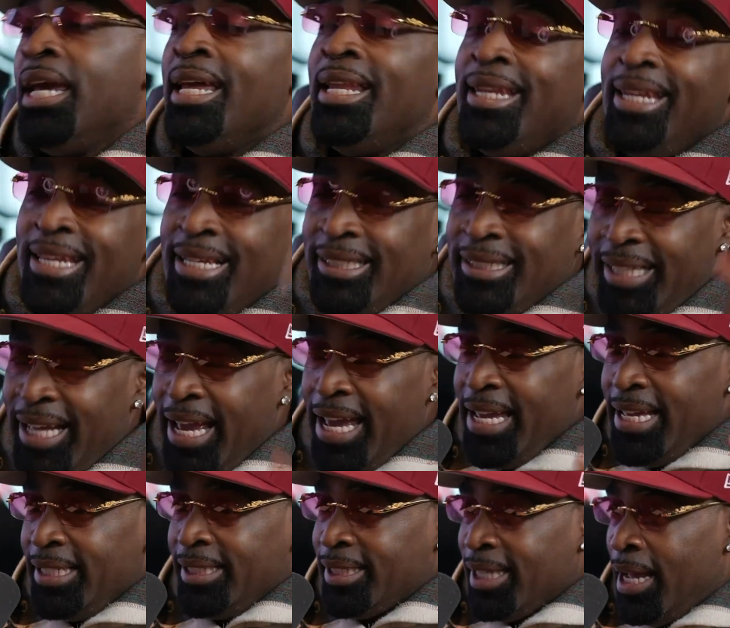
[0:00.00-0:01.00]
In this day
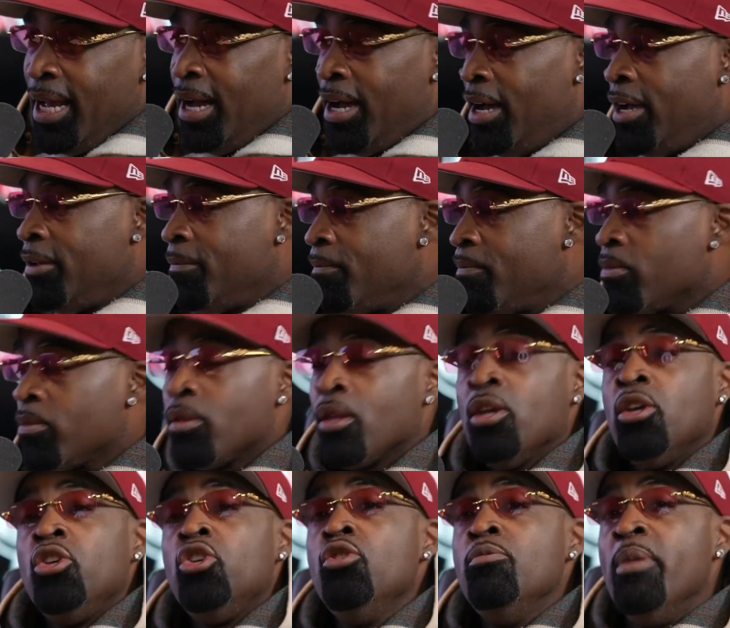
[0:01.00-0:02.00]
and time,
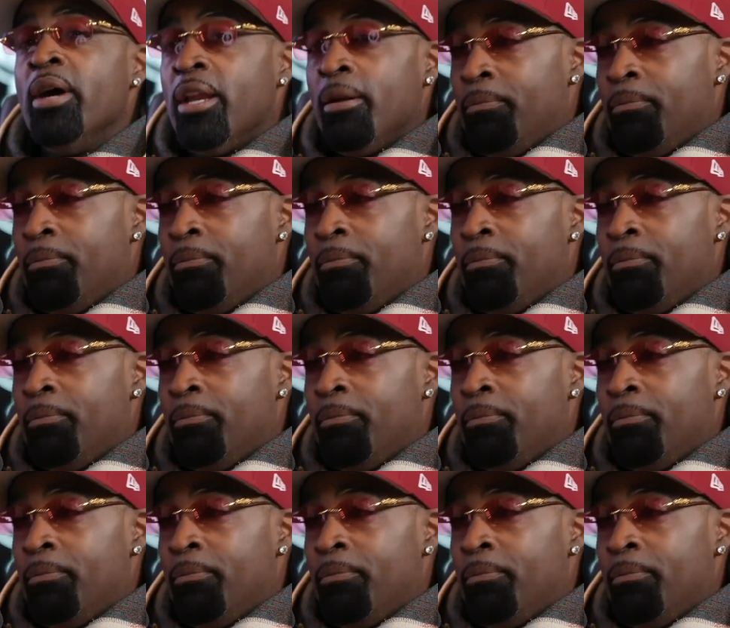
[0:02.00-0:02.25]
you better